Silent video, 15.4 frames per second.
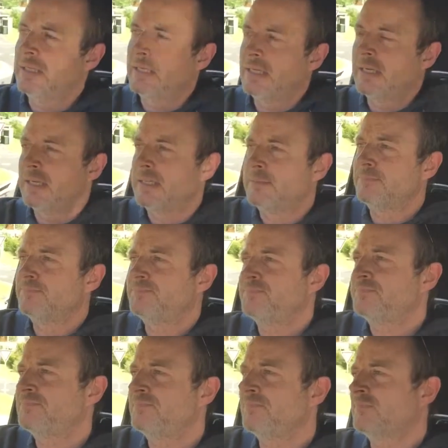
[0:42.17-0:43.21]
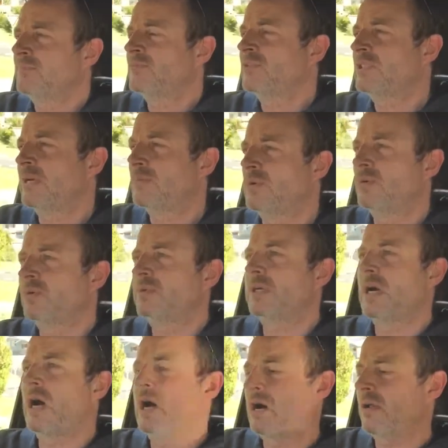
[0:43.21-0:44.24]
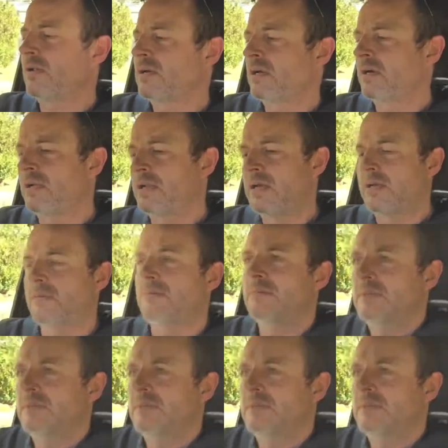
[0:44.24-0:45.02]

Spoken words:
A chap called Carlo